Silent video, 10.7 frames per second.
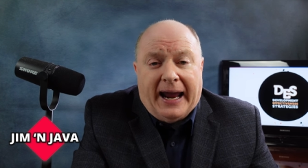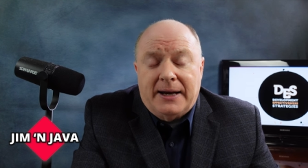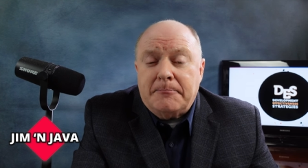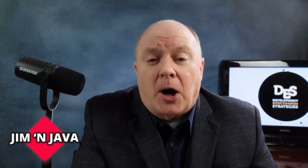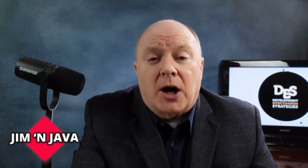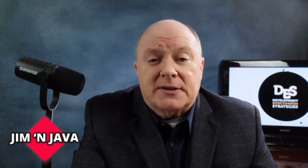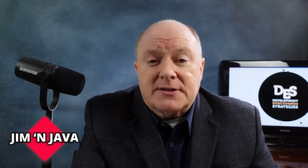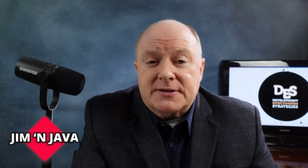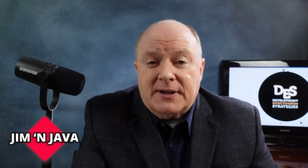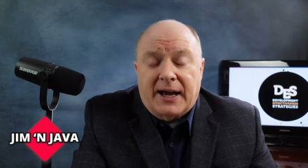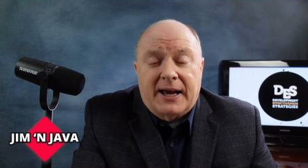eight
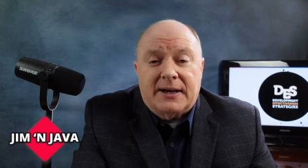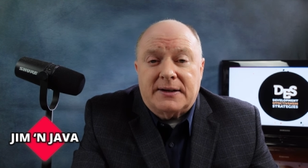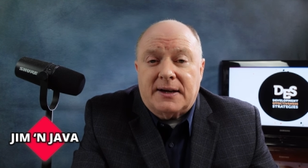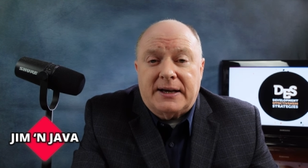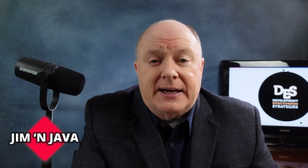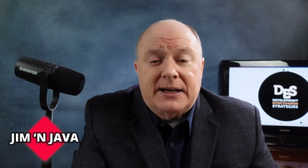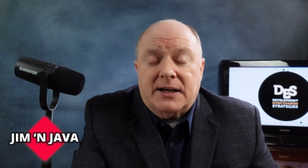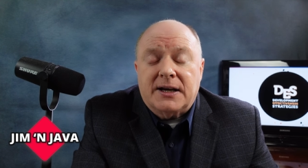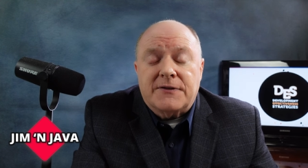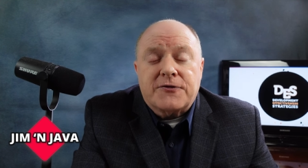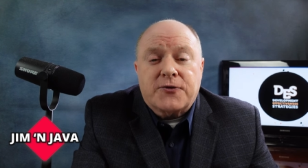months. And it
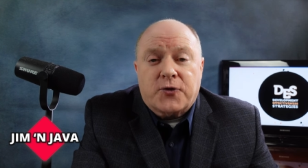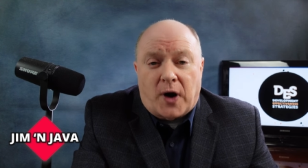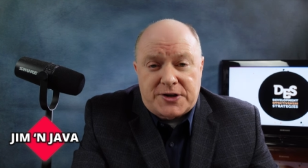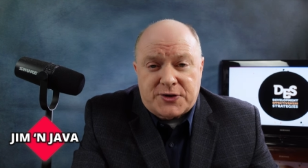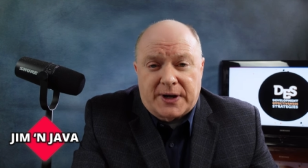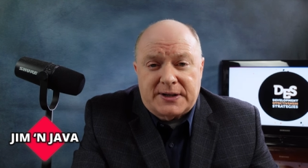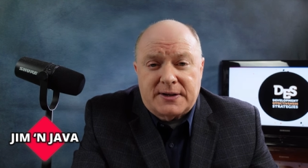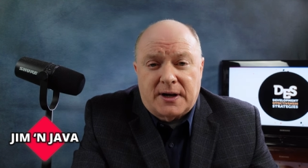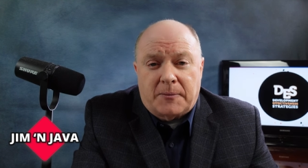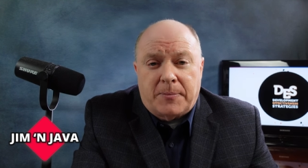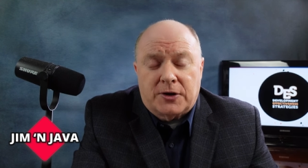can frustrate
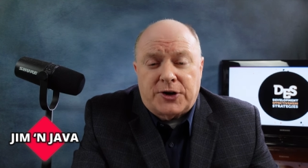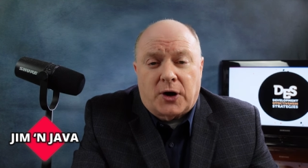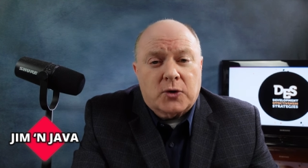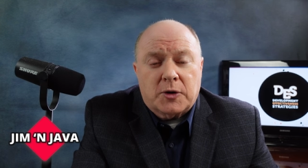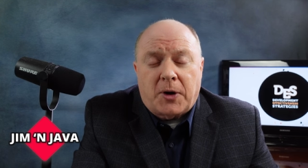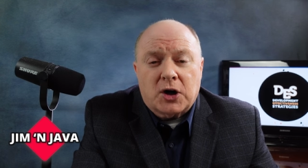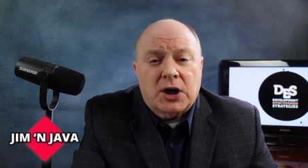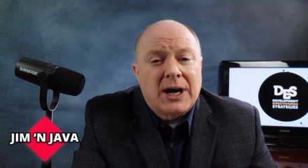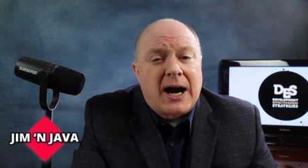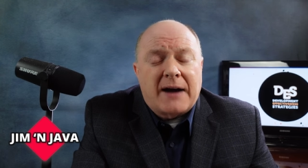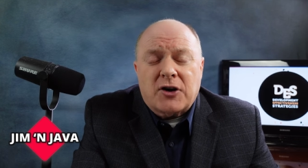a, a donor or a partner.
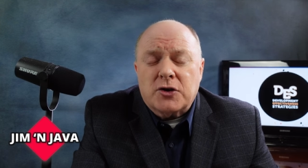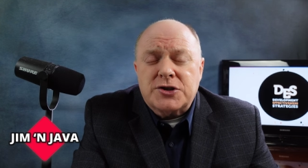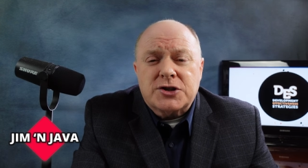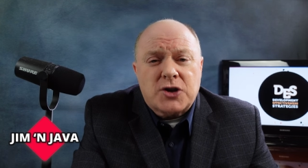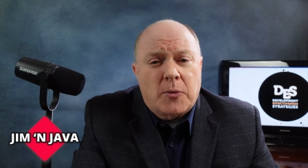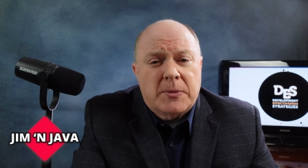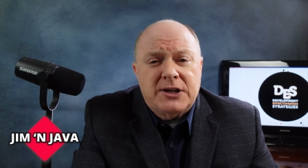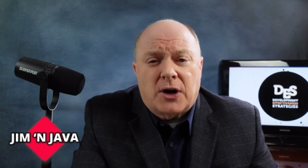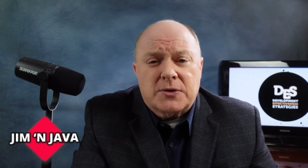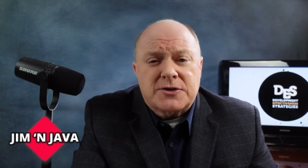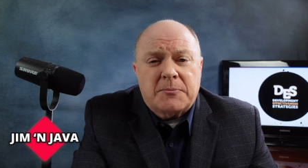I've heard so many
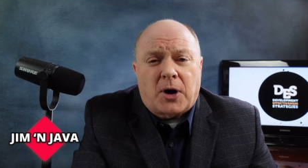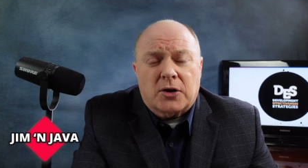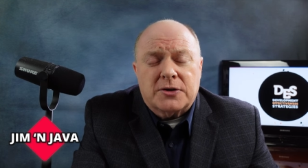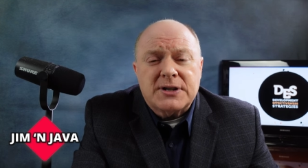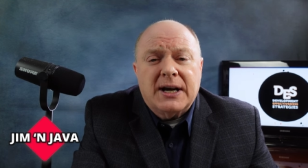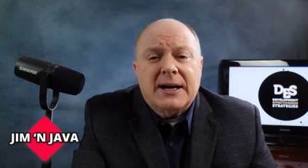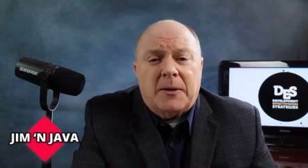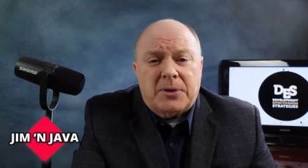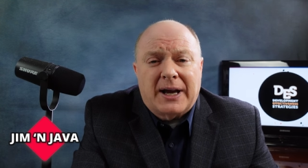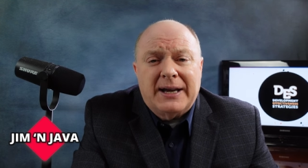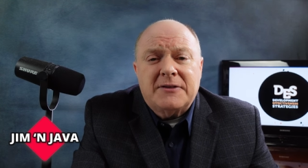donors and partners
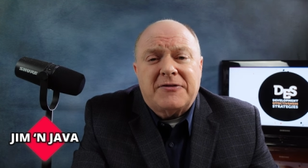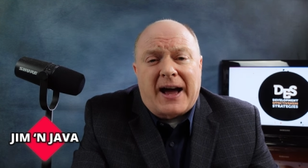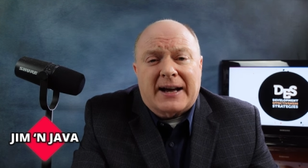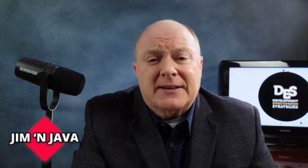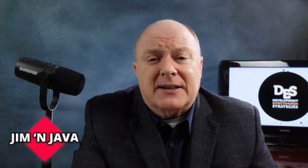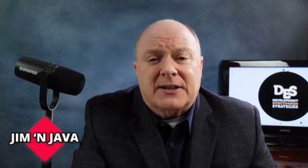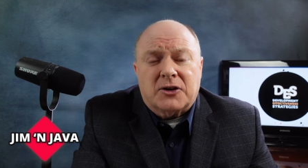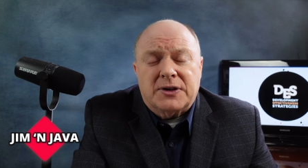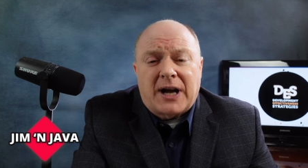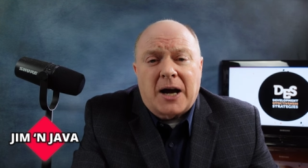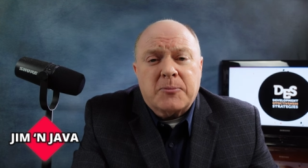complain the fact that their
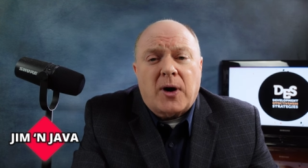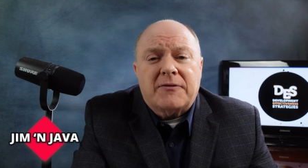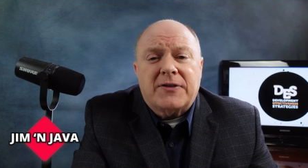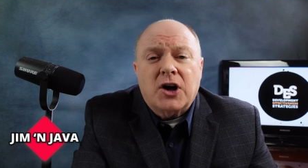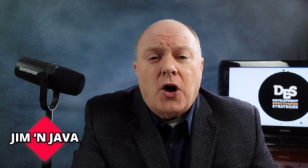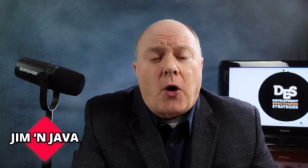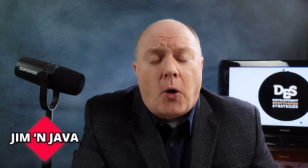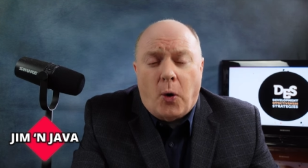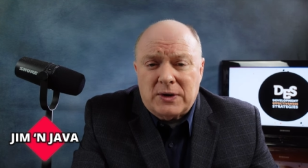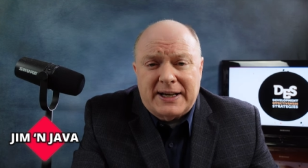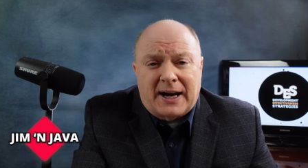nonprofit
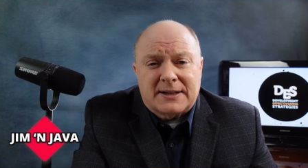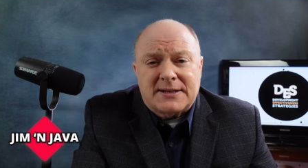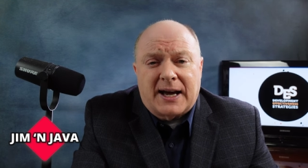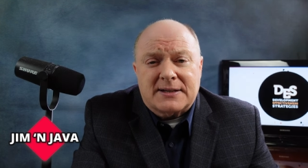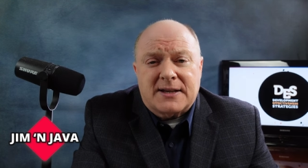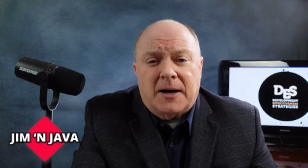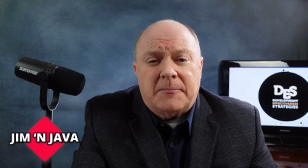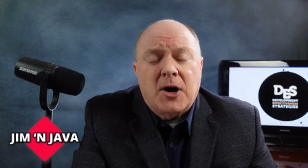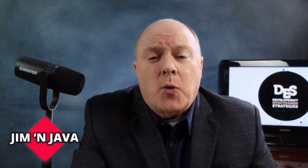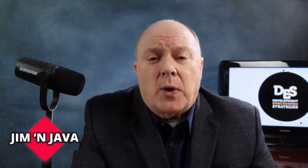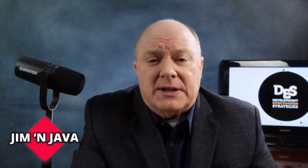only contacts them
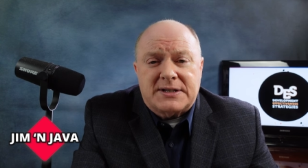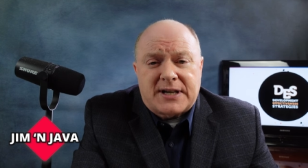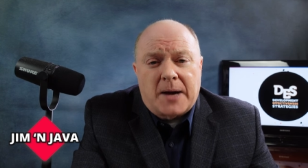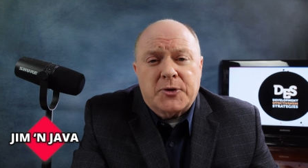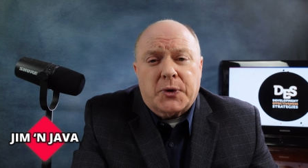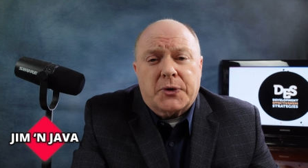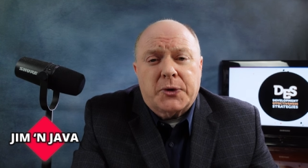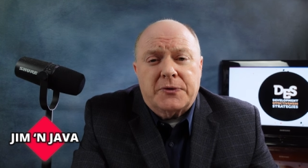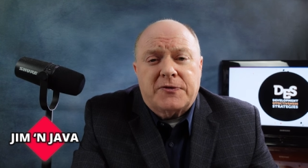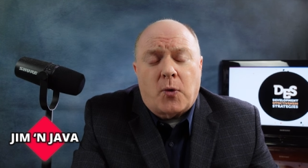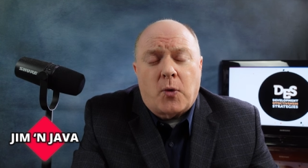when it's time to
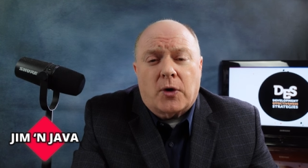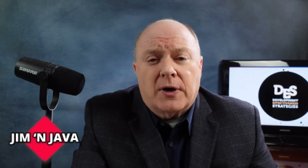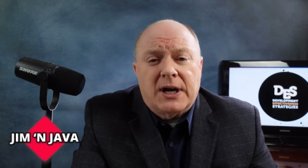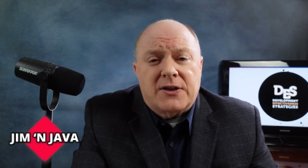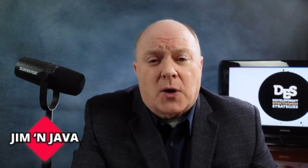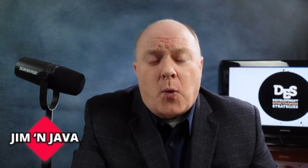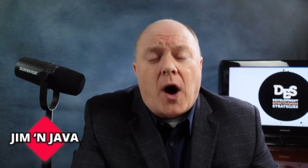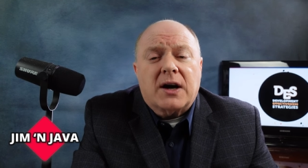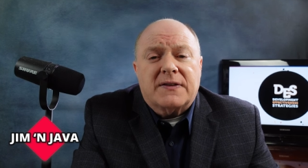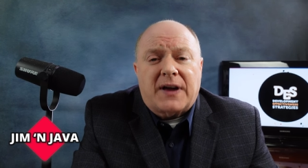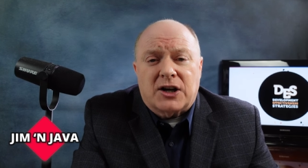recruit for their
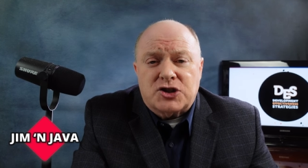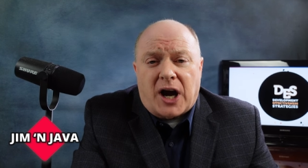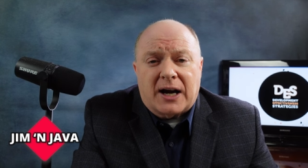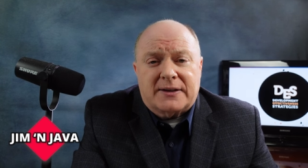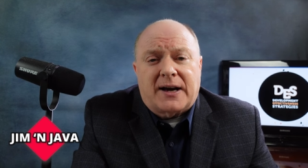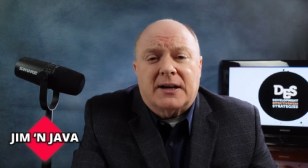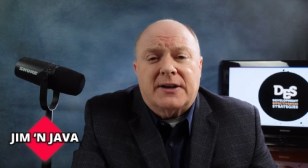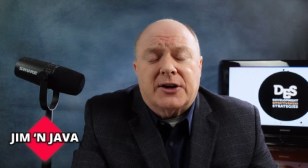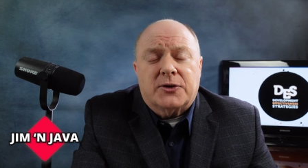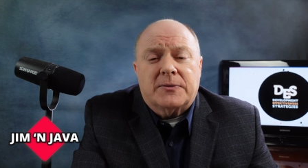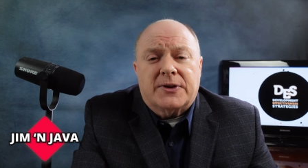walkathon, jogathon,
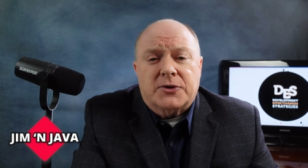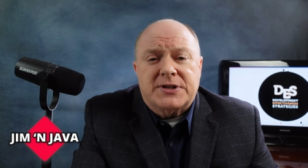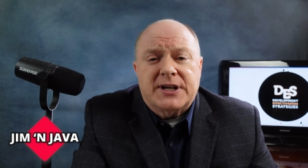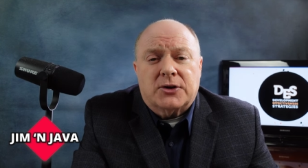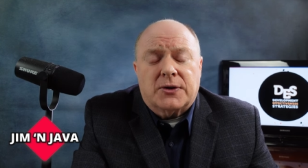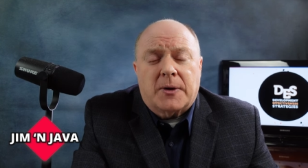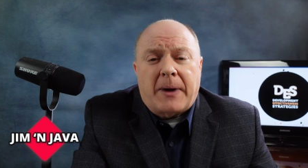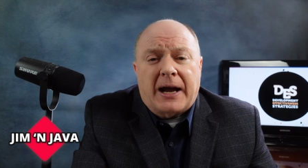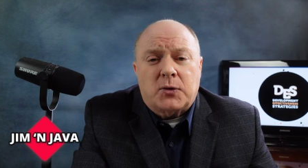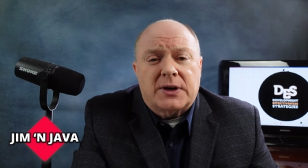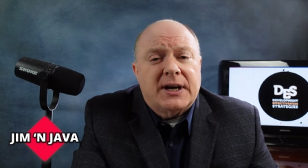their, their dinner, their
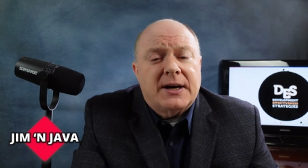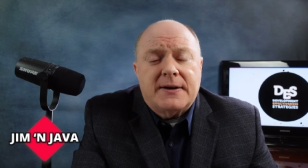banquet.